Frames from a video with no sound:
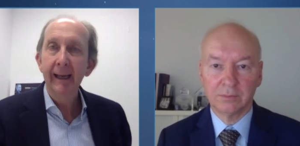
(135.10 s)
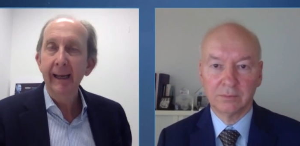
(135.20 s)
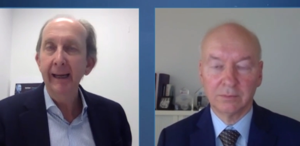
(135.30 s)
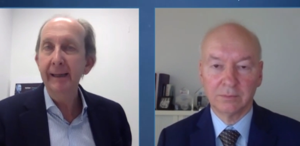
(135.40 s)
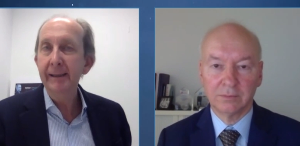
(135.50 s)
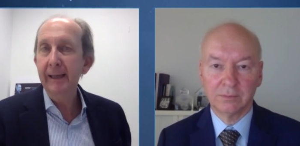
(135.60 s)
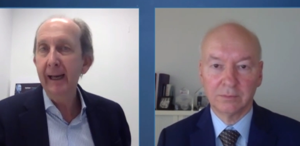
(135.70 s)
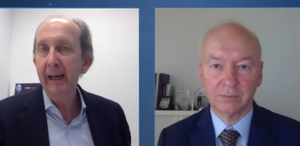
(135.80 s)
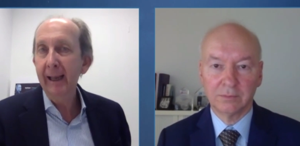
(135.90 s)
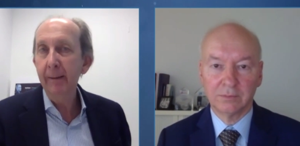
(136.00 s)
Speaker 1: his
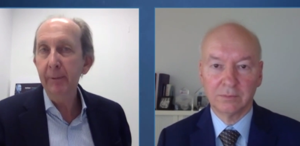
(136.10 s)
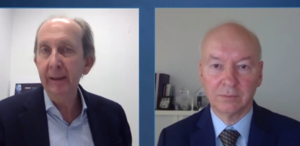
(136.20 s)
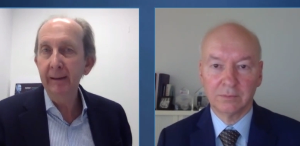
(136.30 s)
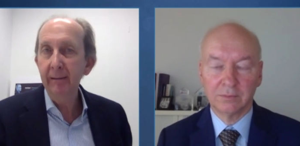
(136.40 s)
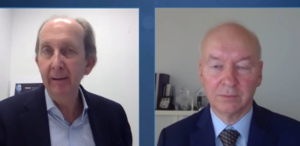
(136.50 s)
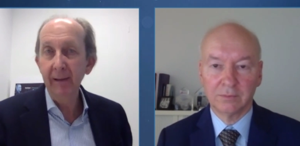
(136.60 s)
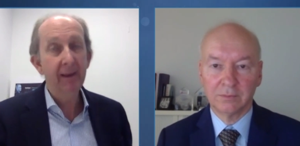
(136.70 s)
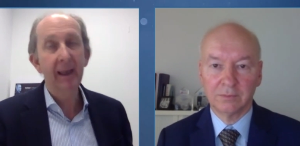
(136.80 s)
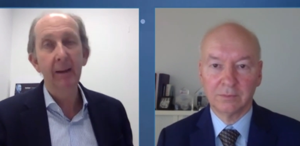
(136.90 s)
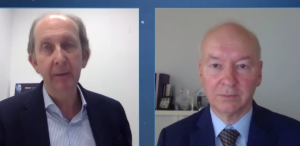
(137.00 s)
uh, company,
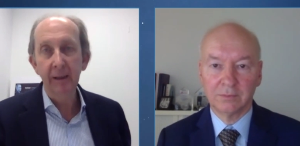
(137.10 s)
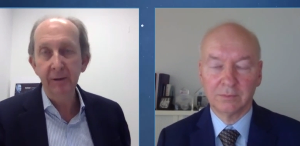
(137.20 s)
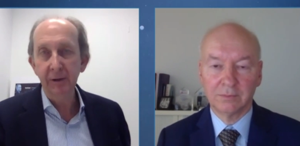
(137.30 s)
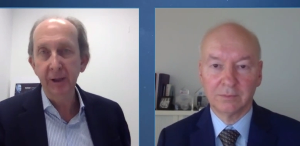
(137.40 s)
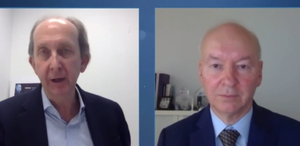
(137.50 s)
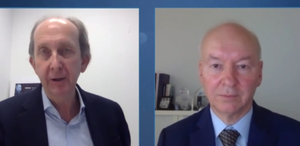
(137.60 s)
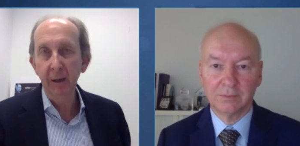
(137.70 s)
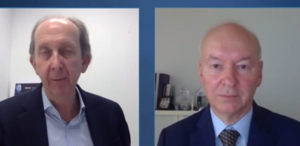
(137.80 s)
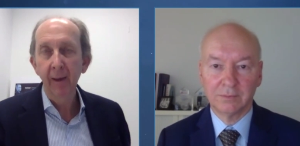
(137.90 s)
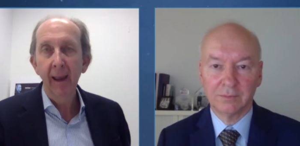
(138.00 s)
another company he's
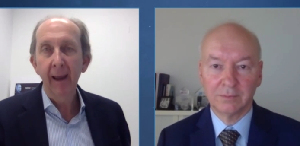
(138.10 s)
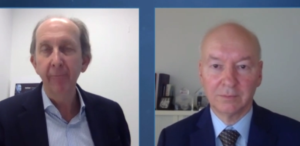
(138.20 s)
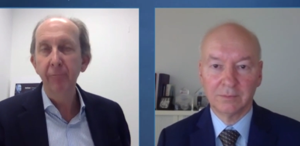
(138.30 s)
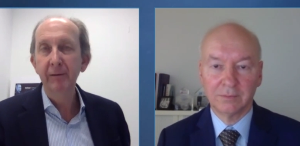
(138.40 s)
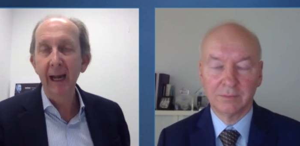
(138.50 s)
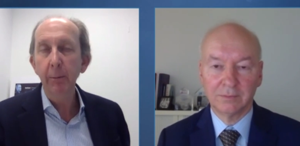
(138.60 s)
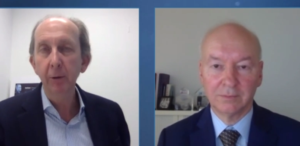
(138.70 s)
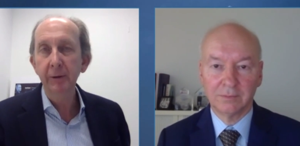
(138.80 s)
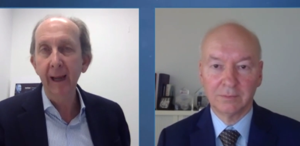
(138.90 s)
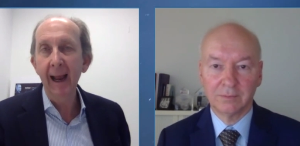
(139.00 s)
associated with, have
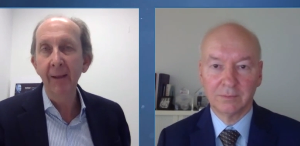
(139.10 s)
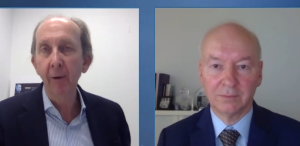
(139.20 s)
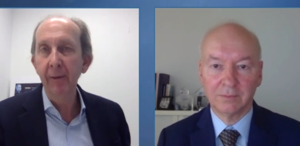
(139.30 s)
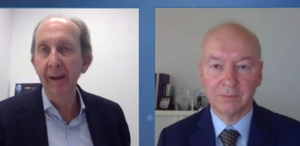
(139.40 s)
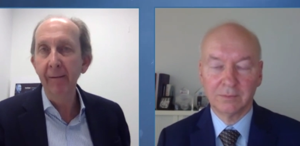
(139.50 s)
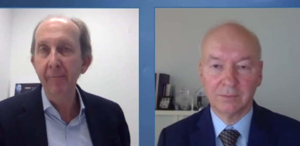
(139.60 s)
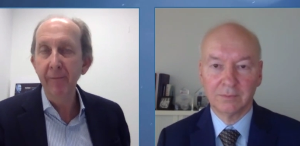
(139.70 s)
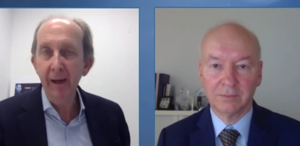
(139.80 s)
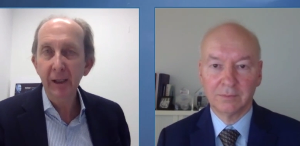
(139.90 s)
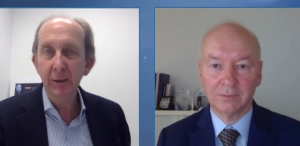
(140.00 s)
doubled down on their
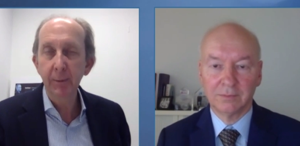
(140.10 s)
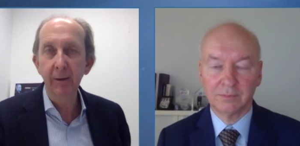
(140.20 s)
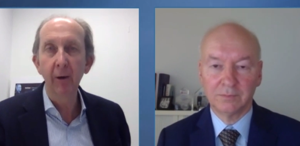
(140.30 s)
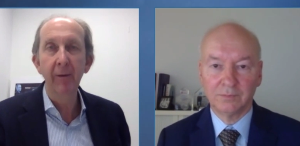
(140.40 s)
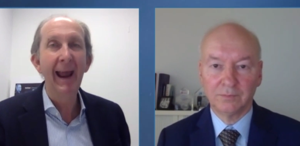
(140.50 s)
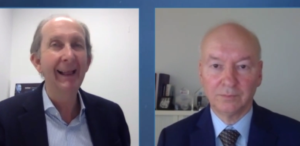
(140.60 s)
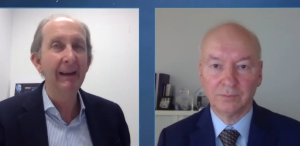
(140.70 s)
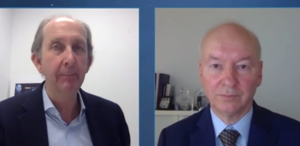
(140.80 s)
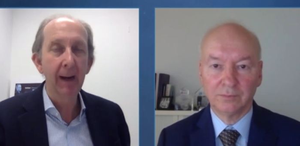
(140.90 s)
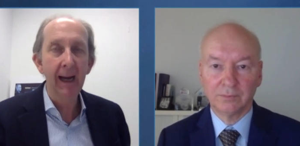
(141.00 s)
investment on
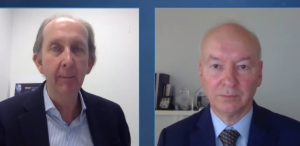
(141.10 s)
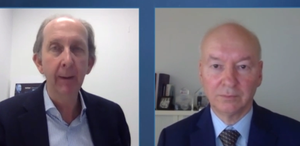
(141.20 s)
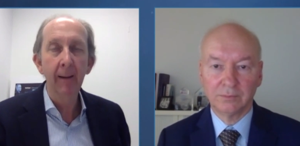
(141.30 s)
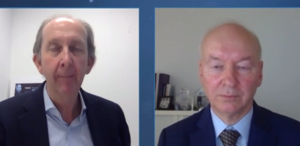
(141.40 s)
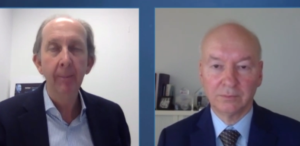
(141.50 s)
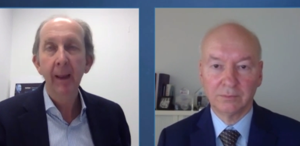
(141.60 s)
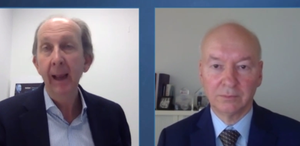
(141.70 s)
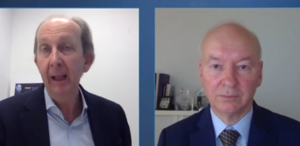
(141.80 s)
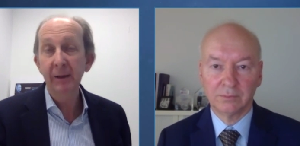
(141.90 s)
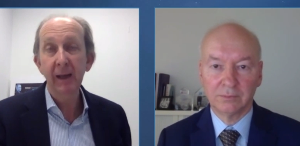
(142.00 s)
Alibaba,
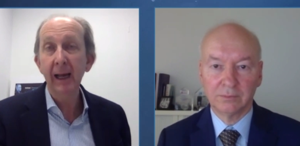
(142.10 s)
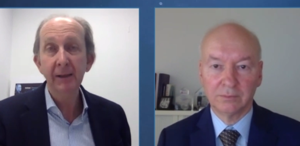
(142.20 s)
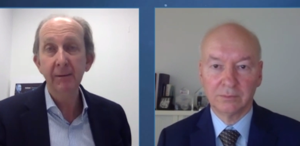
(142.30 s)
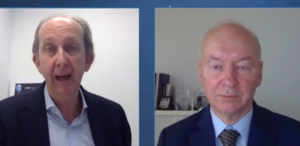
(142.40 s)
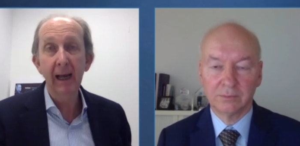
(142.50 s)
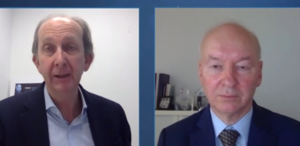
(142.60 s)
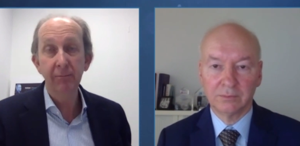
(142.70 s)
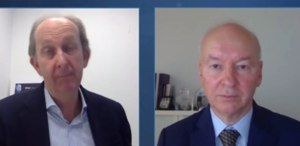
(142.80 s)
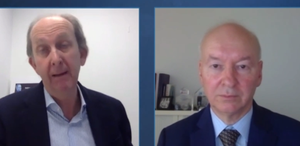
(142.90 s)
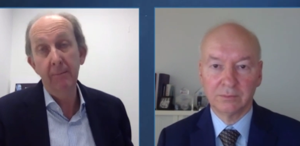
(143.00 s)
and it's asked,
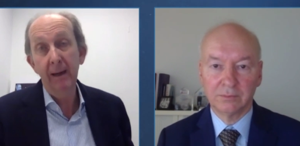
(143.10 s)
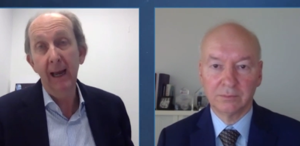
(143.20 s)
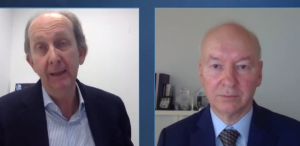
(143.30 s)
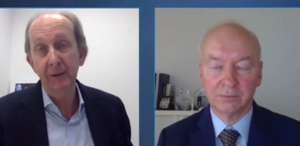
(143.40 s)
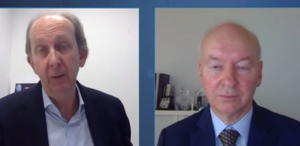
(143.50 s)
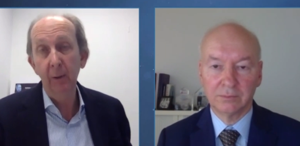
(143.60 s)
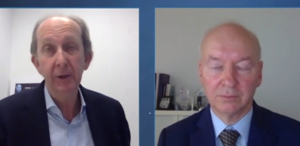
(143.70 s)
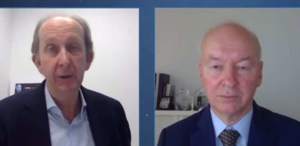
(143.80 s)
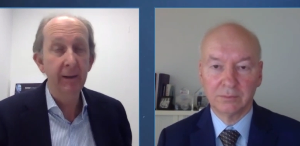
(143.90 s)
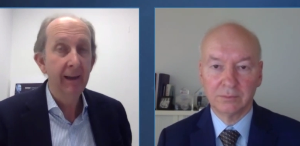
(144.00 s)
asked made me ask the
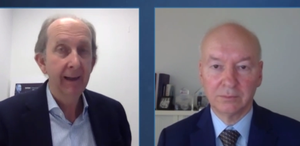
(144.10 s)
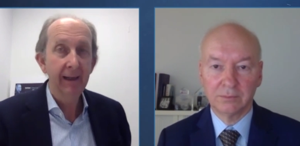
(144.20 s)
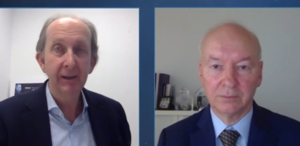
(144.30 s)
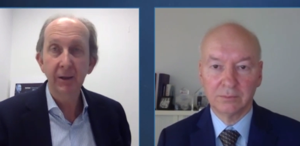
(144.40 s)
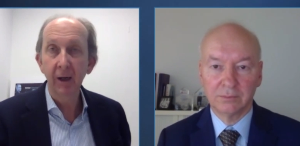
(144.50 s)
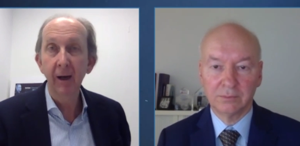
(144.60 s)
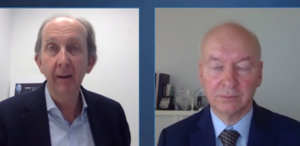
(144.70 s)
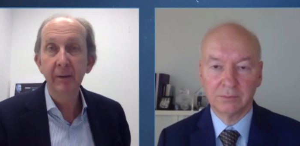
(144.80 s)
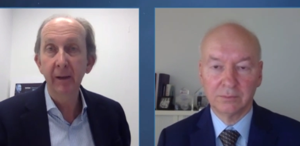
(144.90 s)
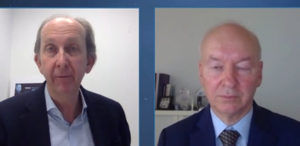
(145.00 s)
question: Is it
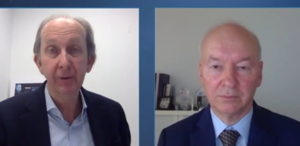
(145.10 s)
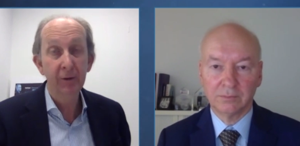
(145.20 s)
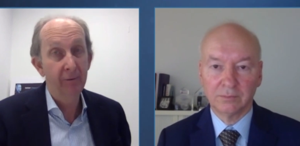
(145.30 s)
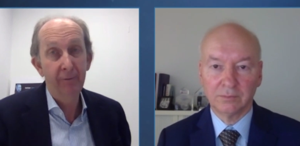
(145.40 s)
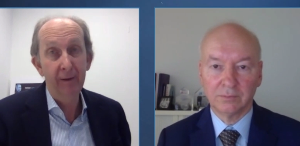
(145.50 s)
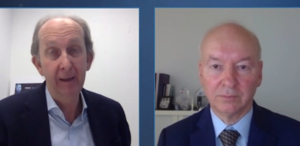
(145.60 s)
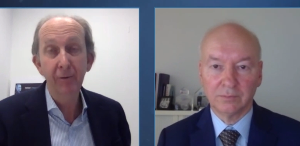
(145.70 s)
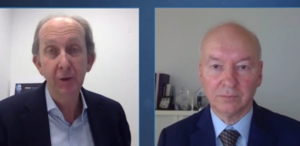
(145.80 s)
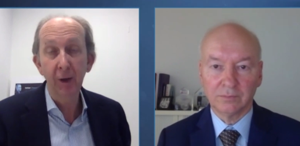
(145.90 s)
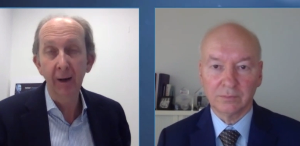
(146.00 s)
time to sort of
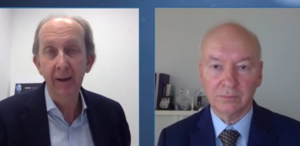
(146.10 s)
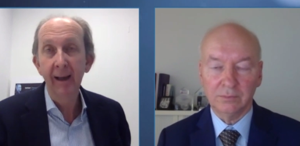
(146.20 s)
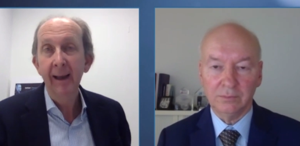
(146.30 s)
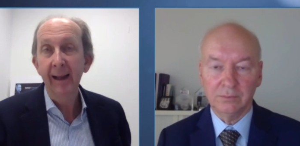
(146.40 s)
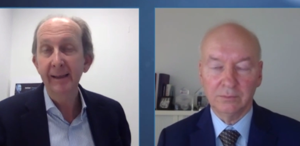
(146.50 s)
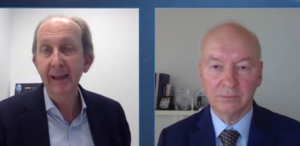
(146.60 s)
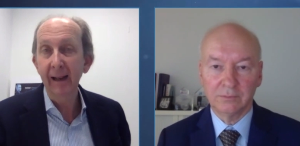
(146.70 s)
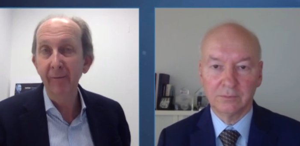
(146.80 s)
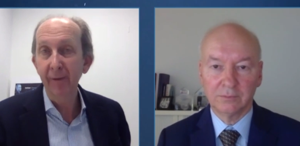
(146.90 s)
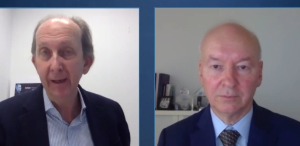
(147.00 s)
forgive China and
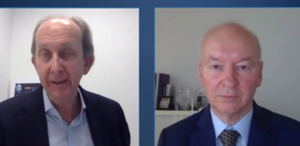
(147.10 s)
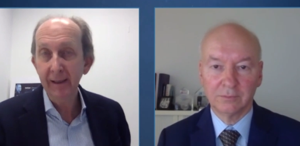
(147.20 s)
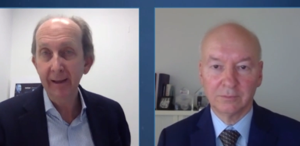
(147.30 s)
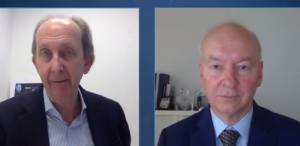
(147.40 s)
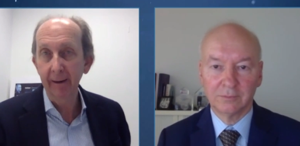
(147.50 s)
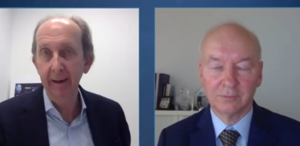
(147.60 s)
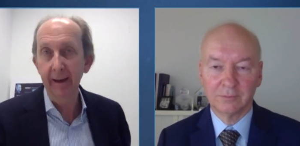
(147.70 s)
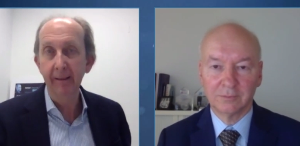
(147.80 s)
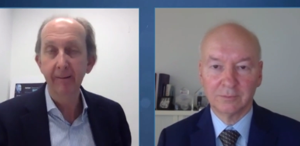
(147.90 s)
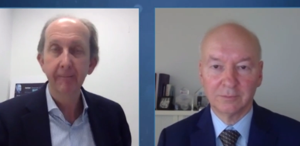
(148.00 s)
start investing there
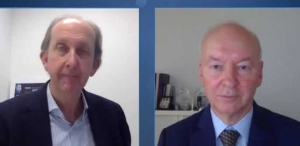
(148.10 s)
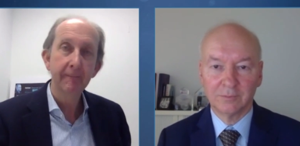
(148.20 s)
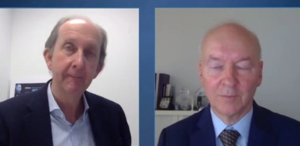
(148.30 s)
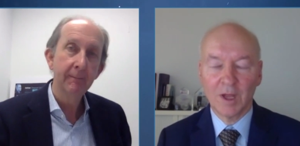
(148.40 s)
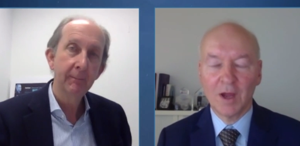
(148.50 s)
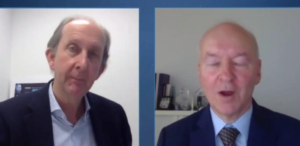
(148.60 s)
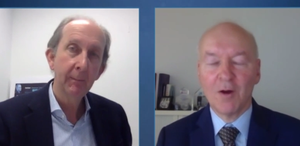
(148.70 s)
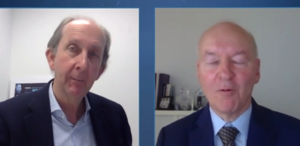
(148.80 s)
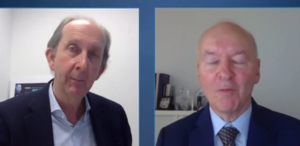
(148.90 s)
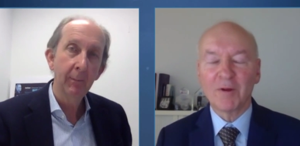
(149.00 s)
again?
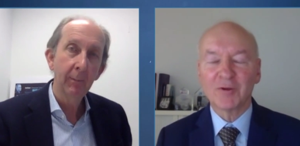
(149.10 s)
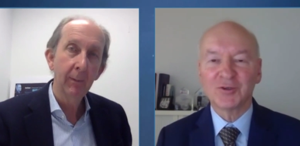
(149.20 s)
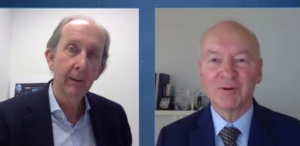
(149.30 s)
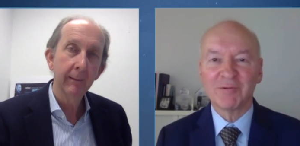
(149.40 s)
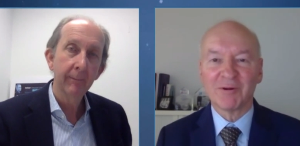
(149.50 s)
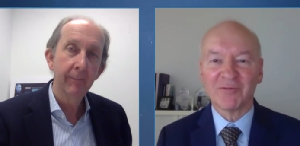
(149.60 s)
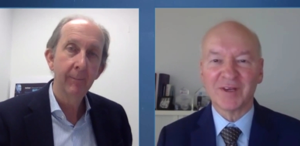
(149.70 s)
Speaker 2: I'm not sure we want to